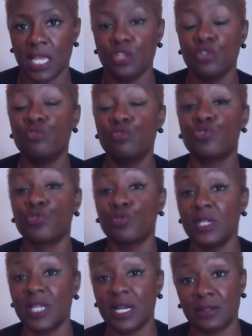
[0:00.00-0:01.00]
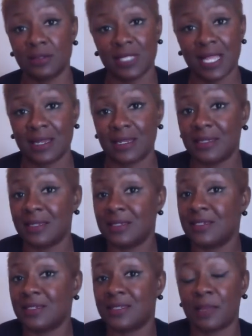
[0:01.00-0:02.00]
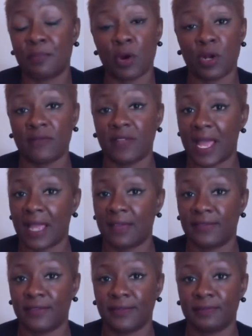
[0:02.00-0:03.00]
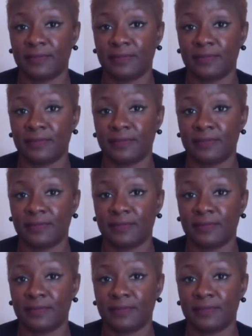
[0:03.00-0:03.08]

You truly understand that it is just a part of life.